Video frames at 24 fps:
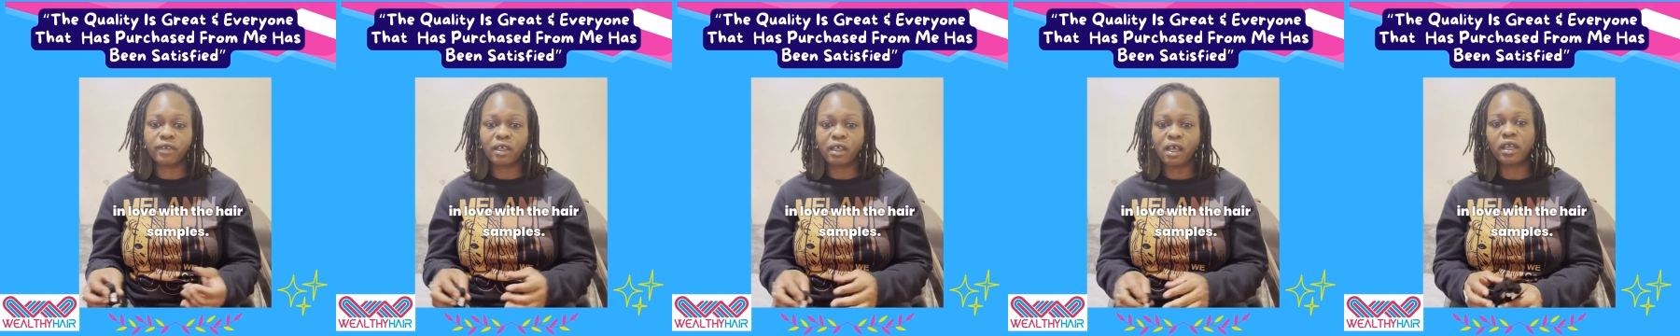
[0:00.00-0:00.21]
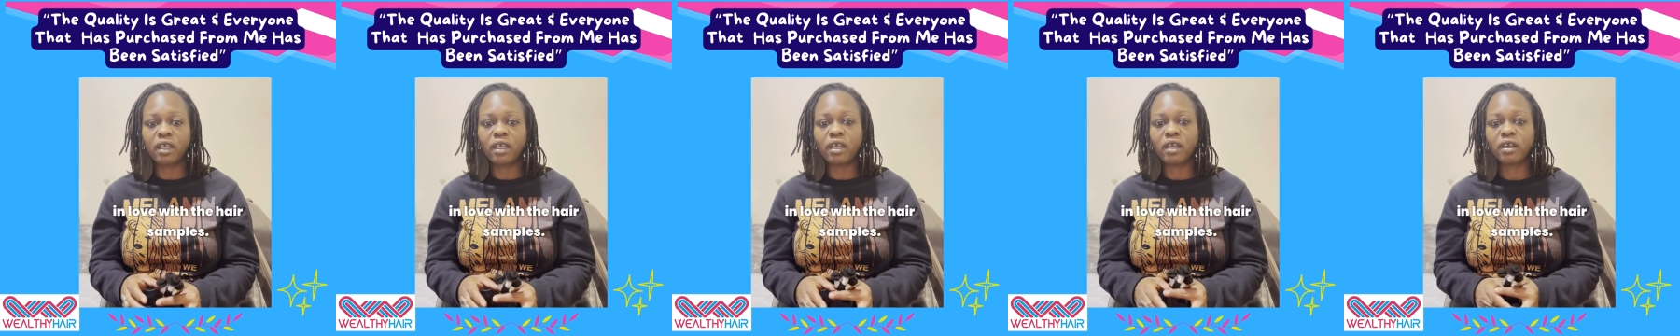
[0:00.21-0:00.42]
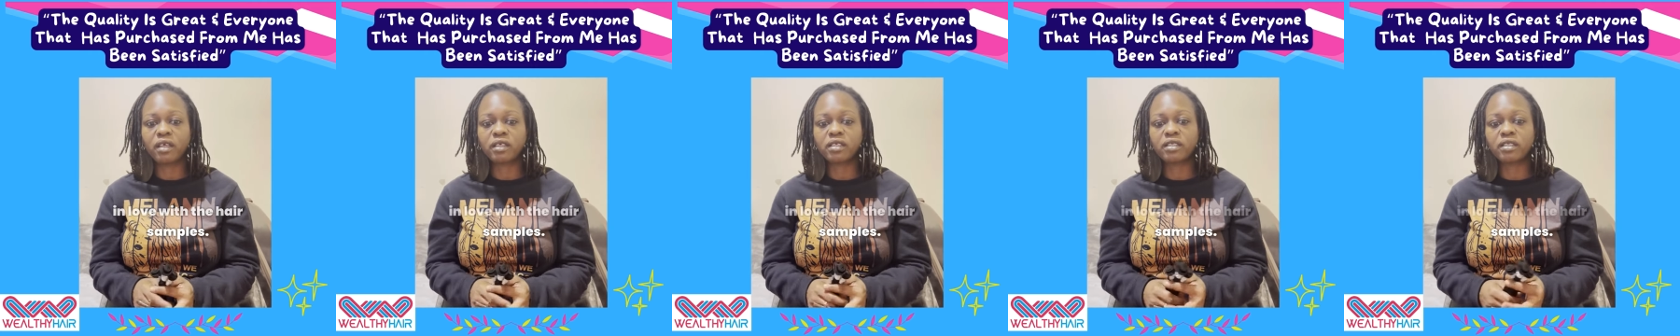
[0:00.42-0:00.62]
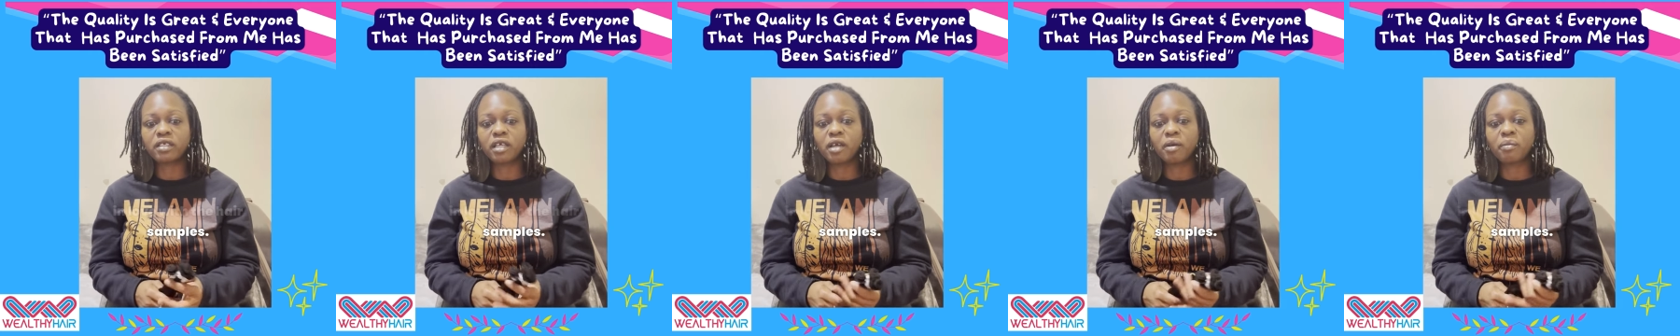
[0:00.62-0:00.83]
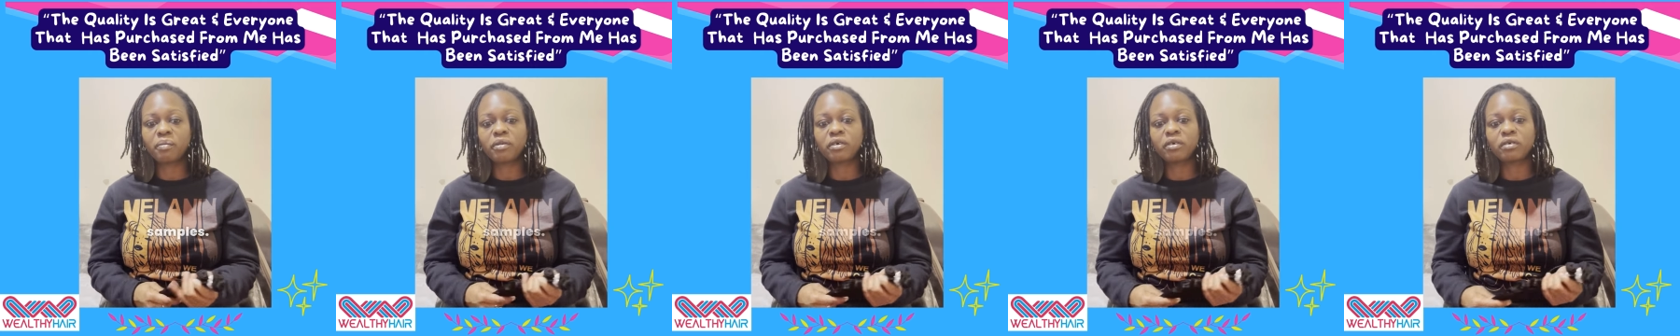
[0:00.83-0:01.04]
the hair
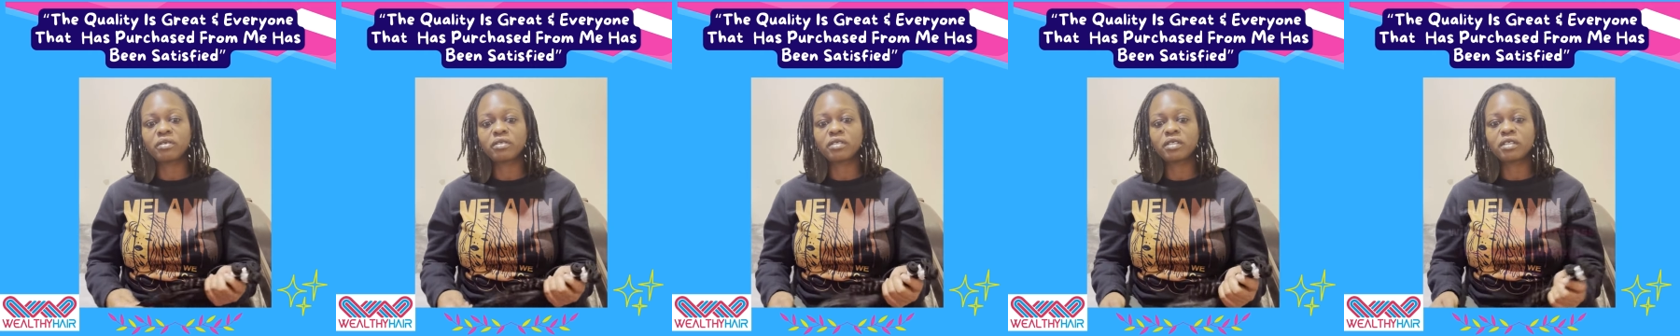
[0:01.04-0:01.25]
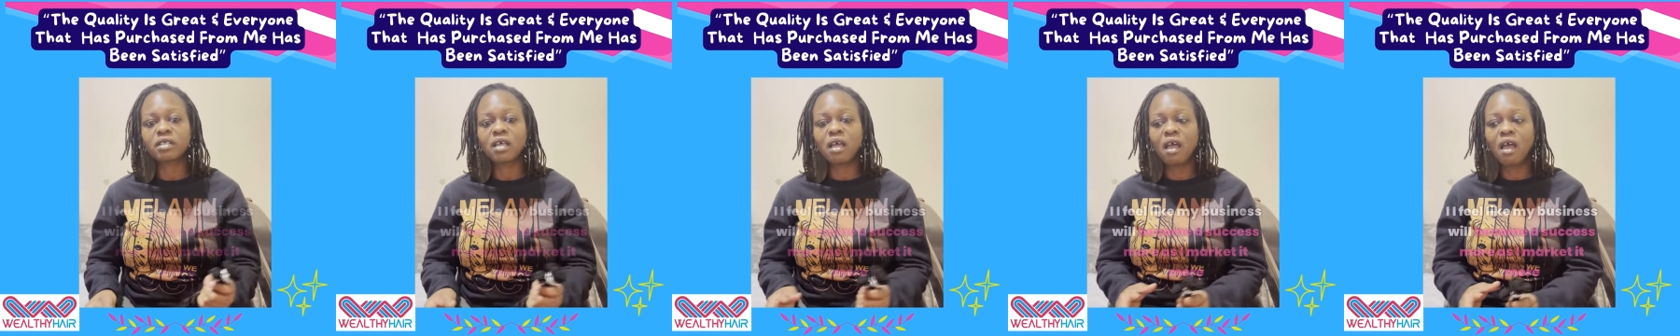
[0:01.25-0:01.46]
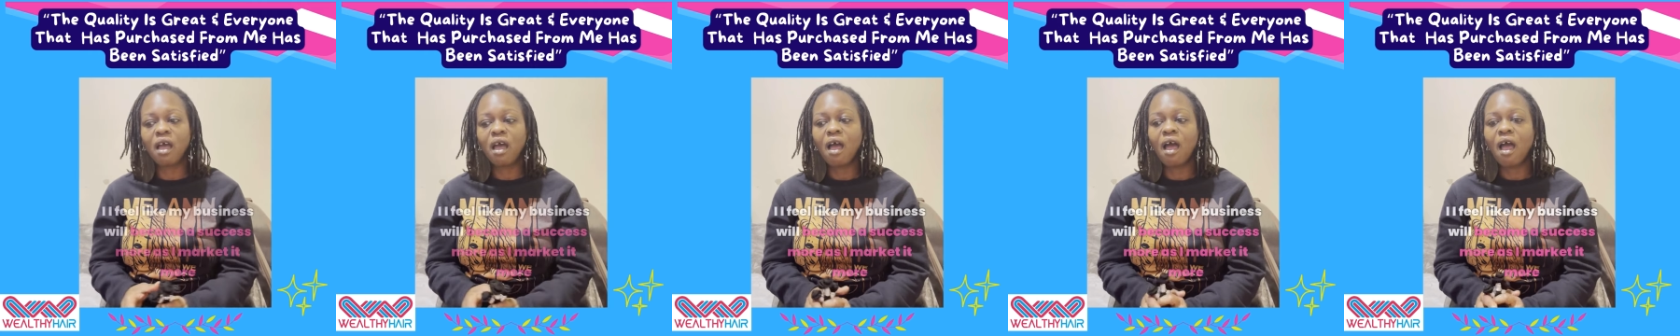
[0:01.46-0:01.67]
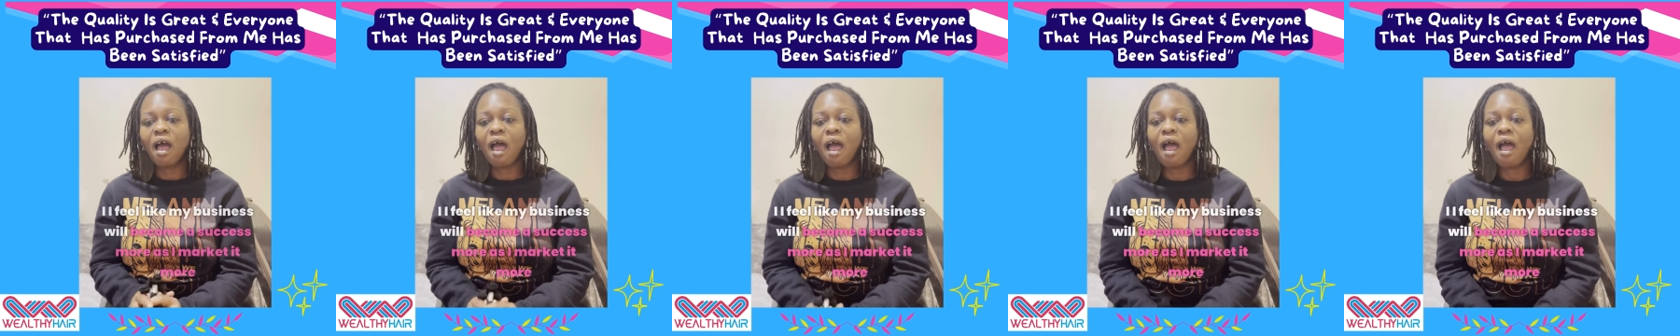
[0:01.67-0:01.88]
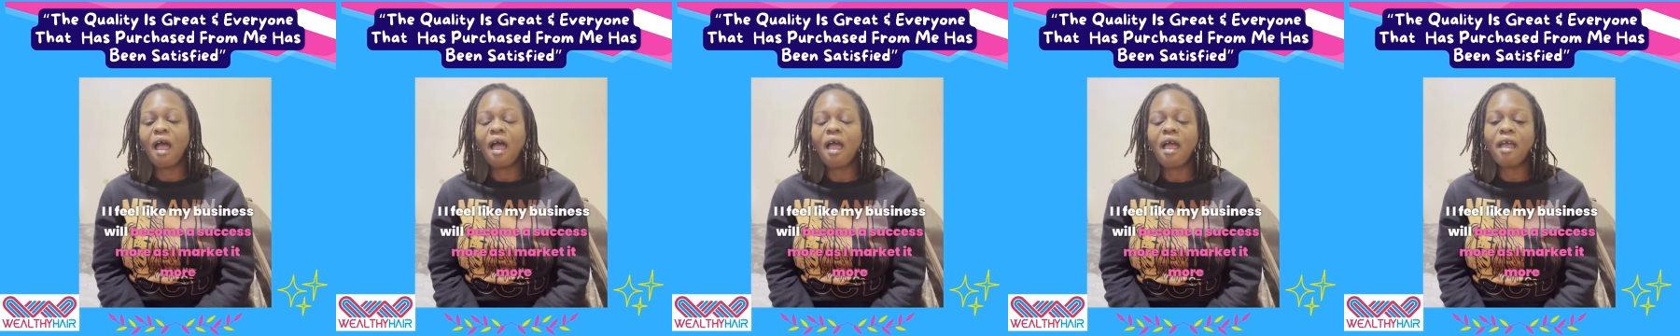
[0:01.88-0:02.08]
samples.
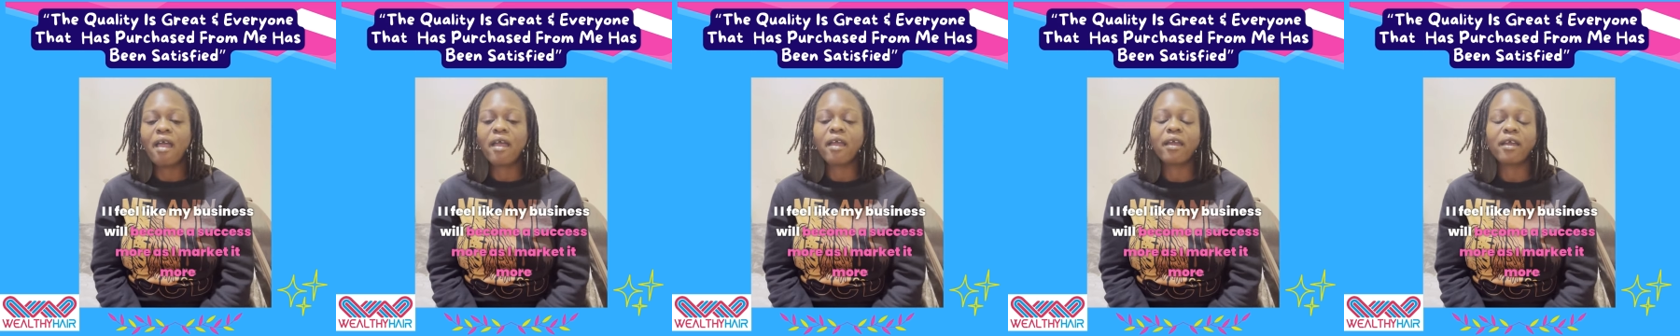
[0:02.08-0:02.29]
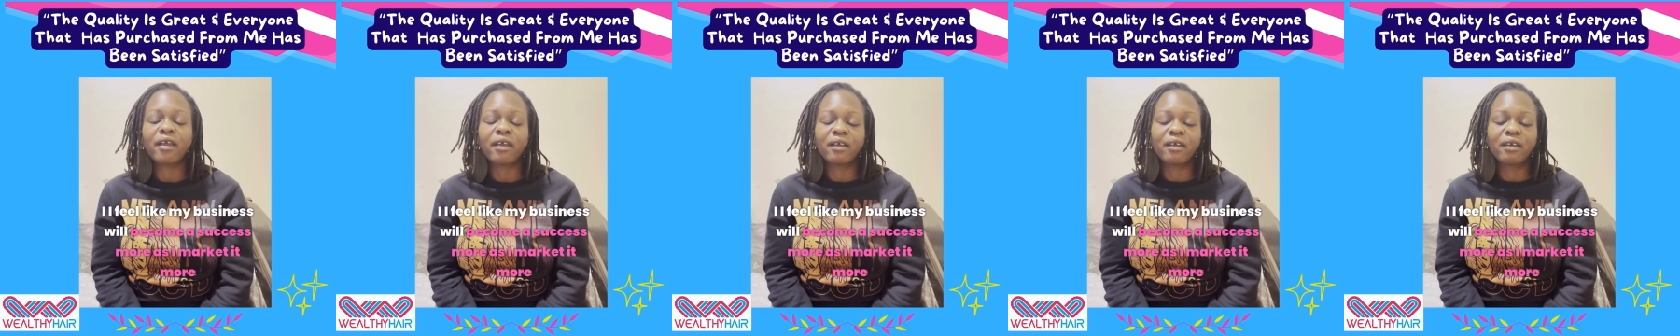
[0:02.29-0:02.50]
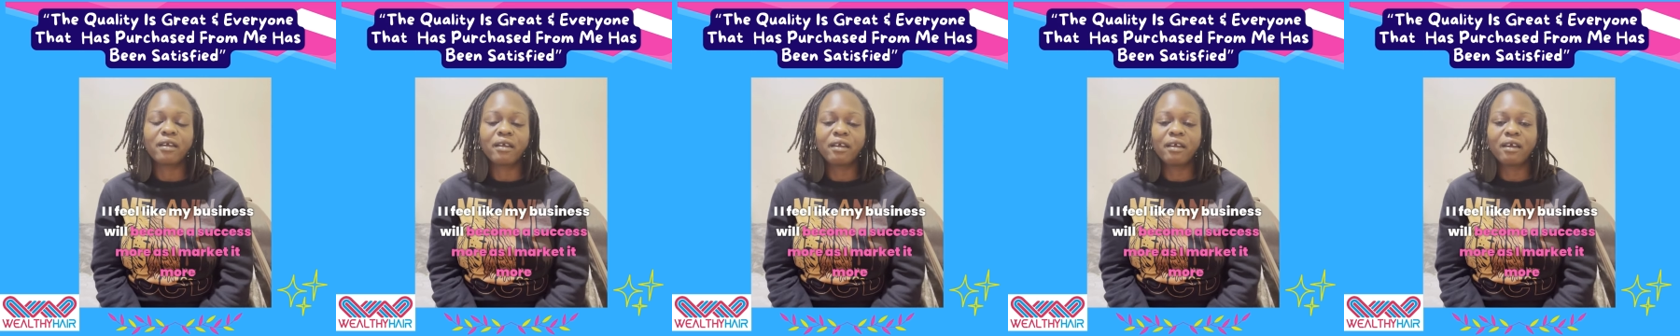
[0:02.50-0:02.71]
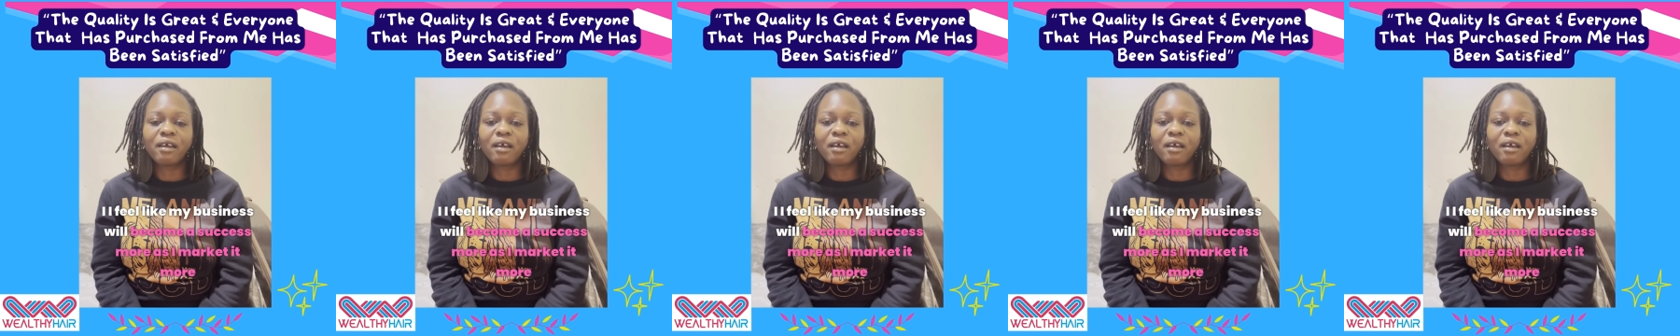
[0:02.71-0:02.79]
I